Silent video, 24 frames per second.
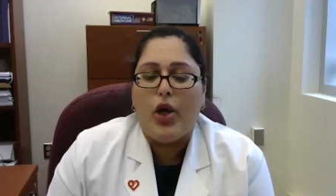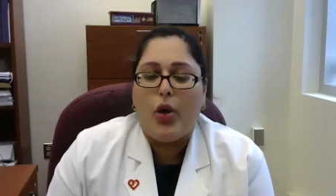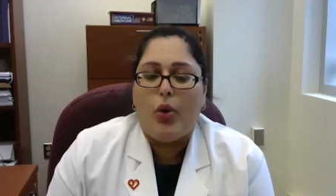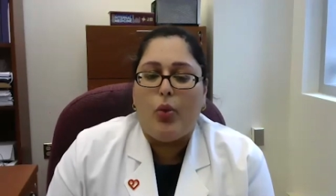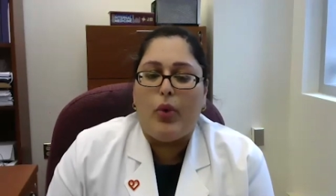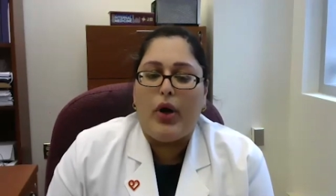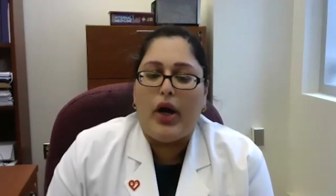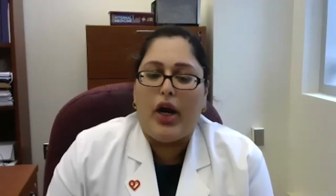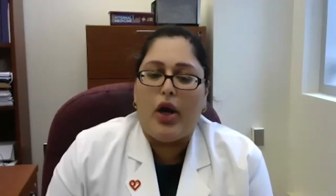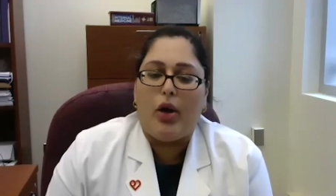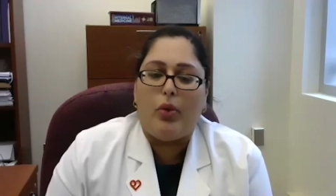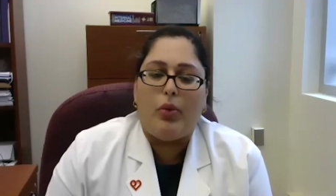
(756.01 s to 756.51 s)

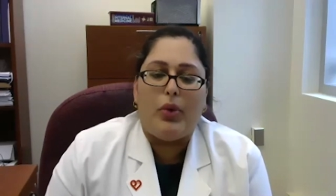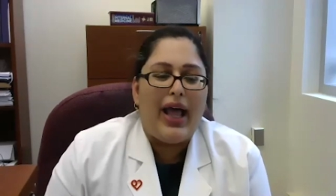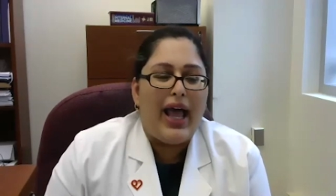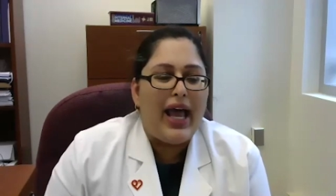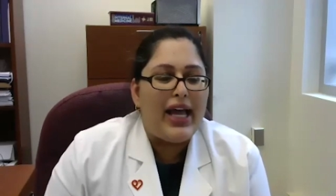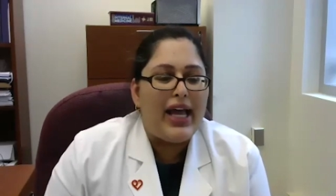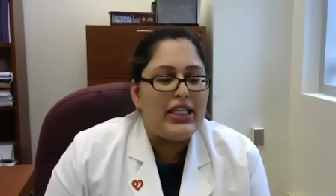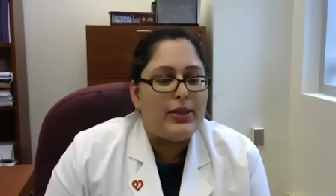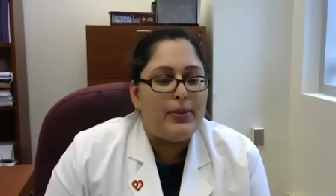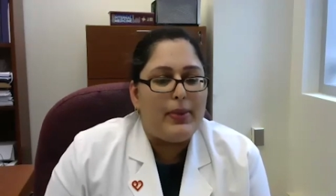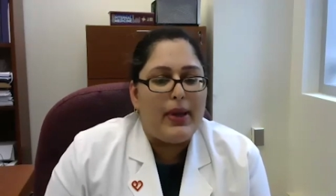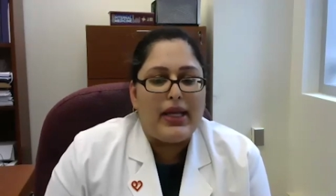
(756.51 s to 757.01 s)
where we'll
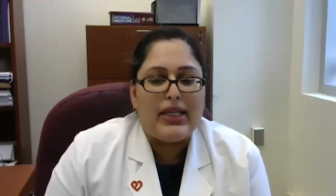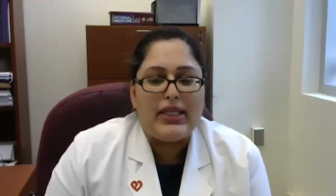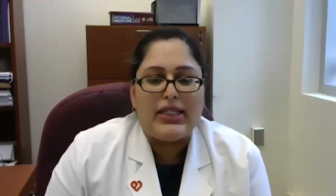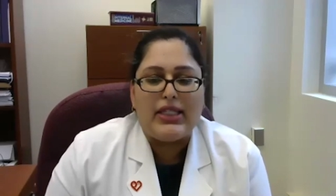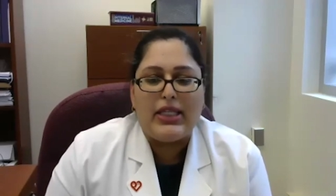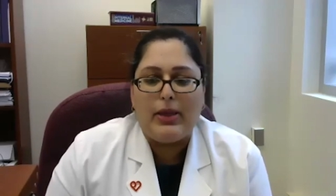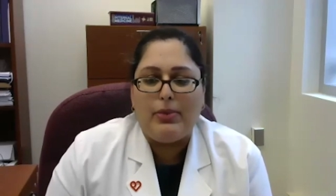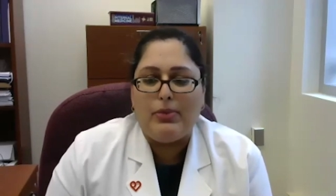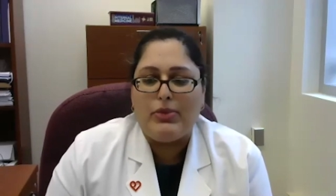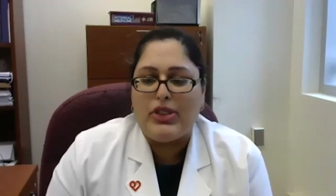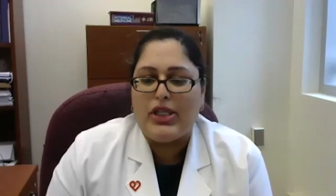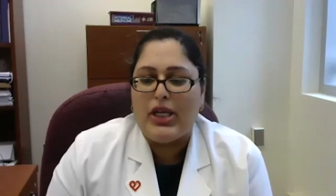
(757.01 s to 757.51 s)
ask about
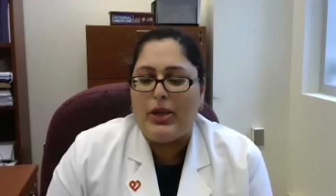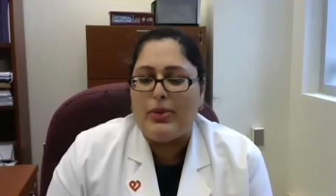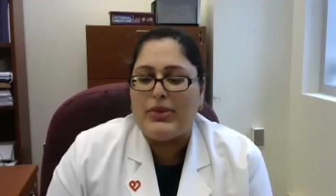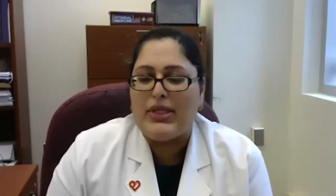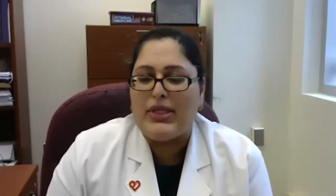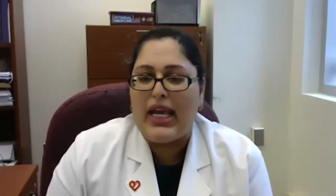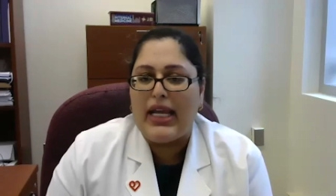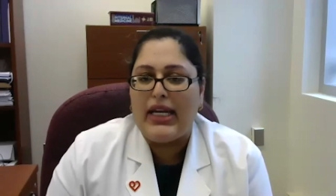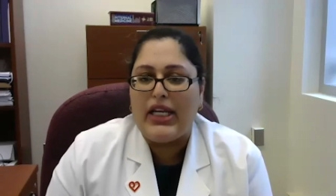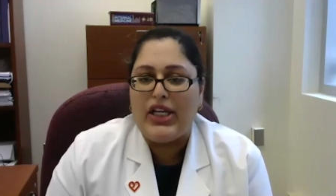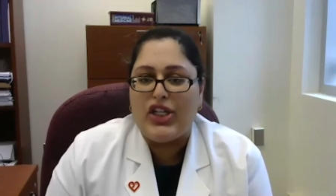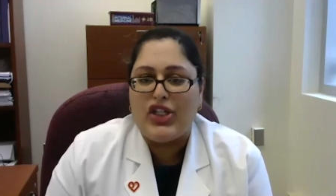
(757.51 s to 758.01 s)
symptoms,
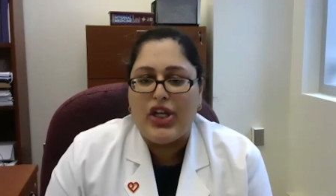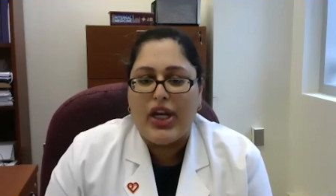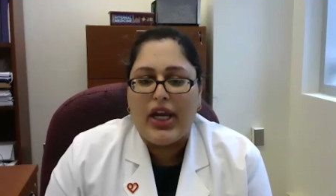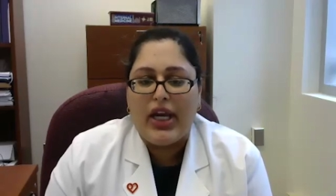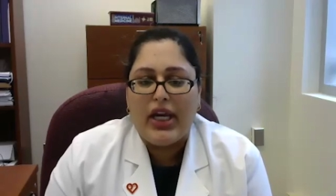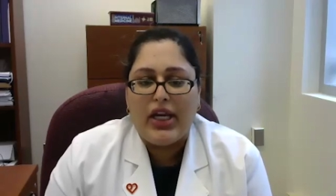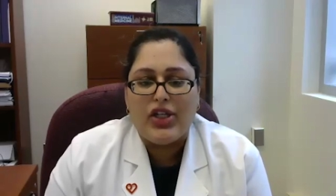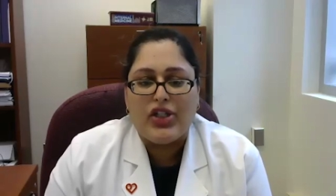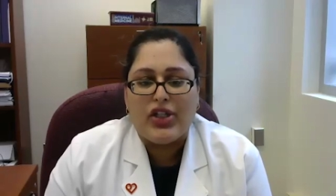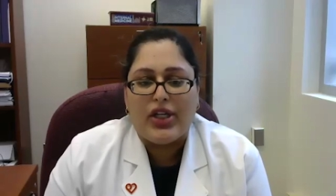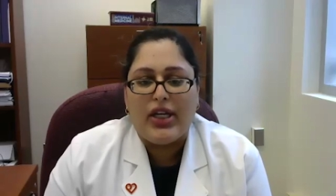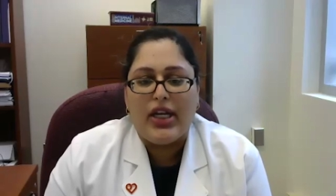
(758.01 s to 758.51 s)
any
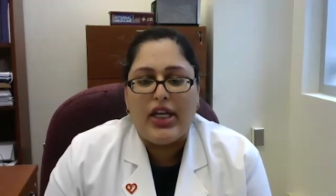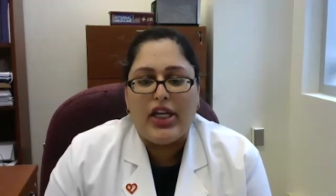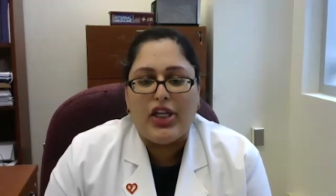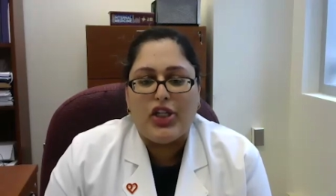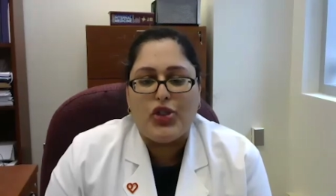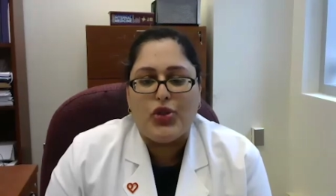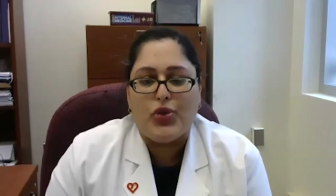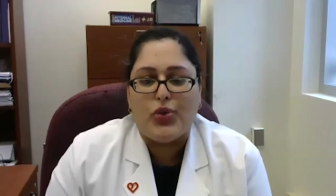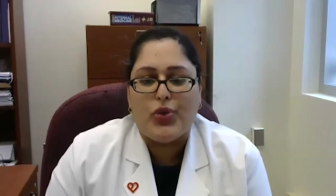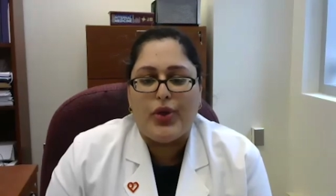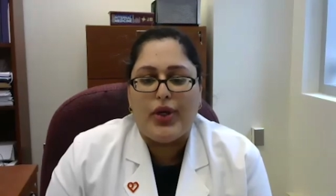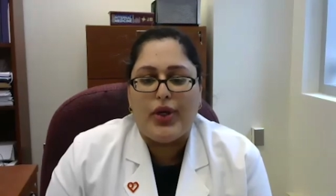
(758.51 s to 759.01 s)
change in
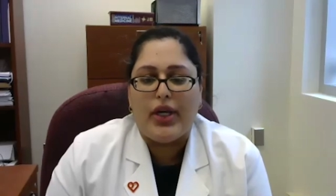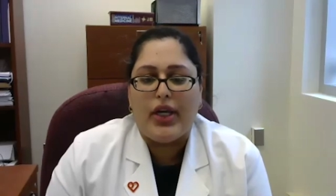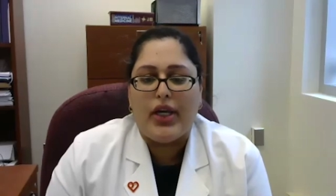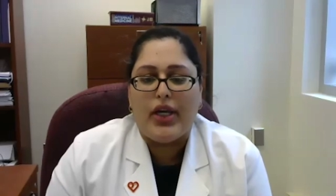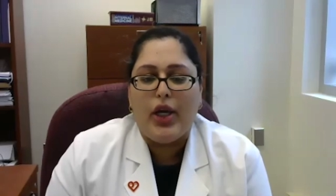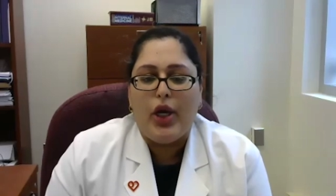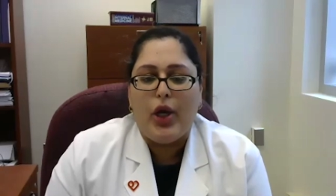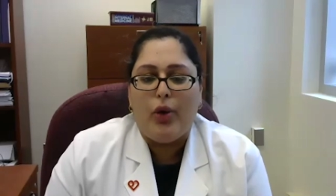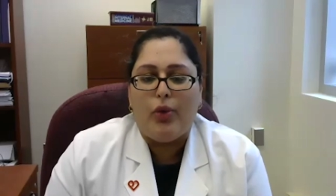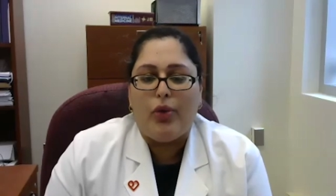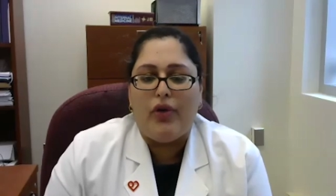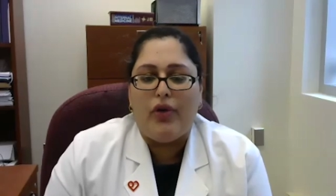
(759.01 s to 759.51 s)
history,
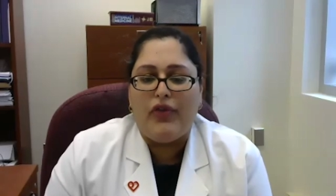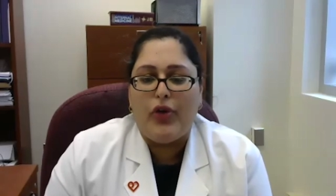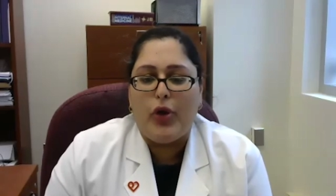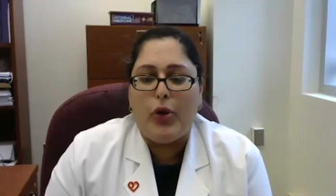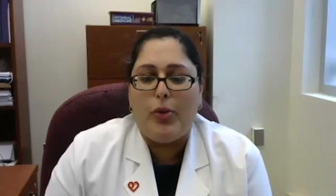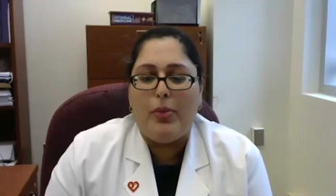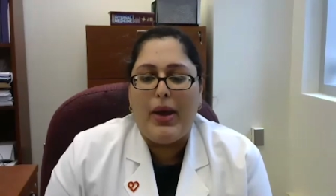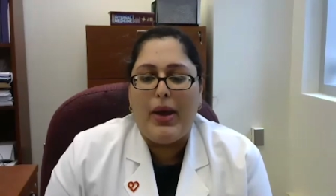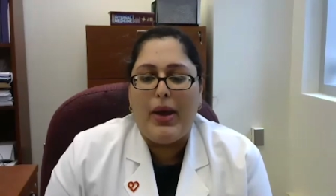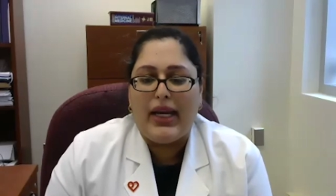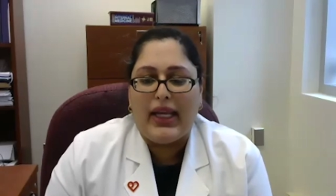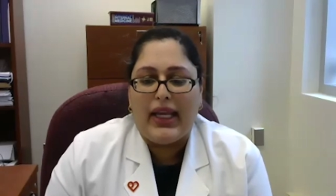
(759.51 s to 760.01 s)
review
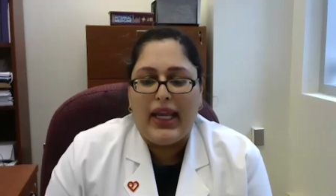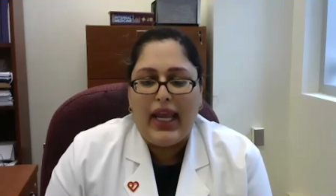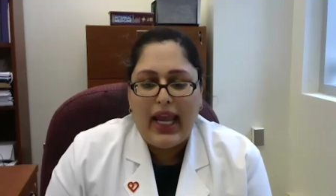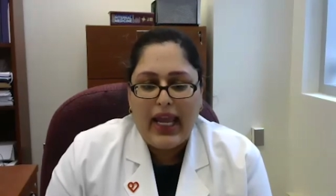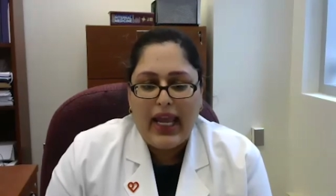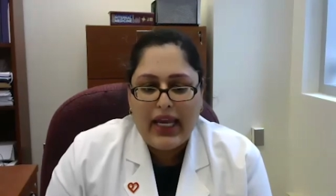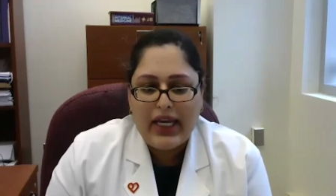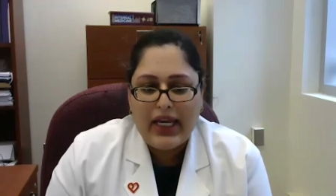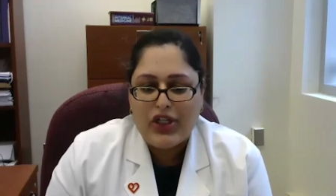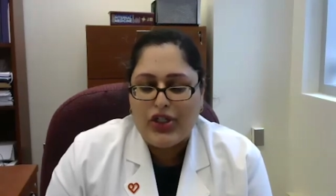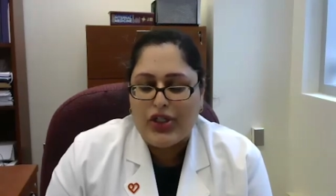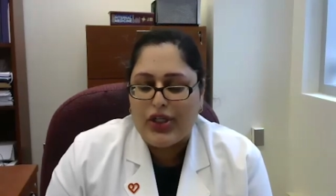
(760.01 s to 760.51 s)

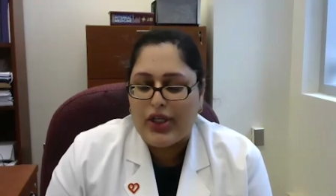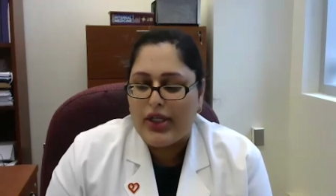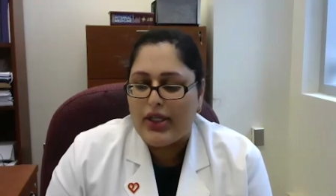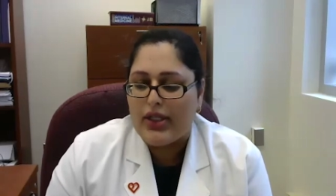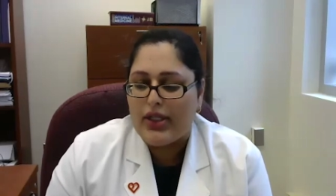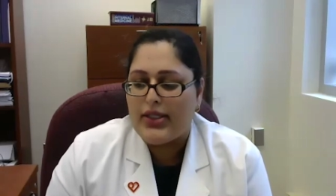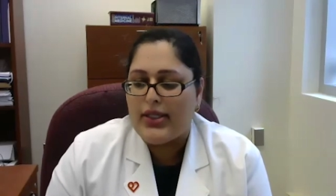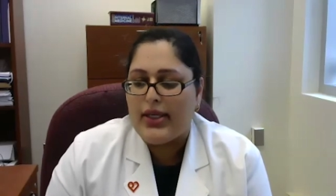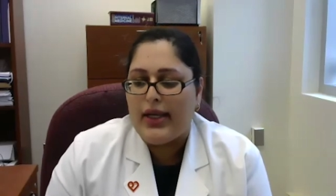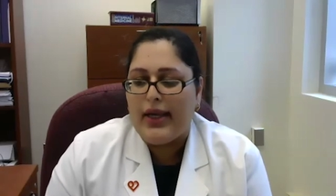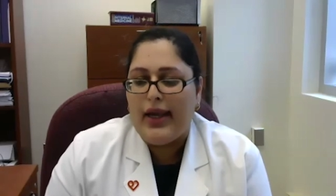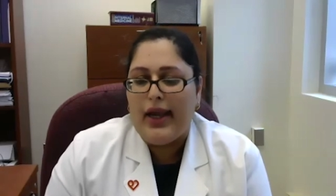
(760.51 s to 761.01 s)
medications,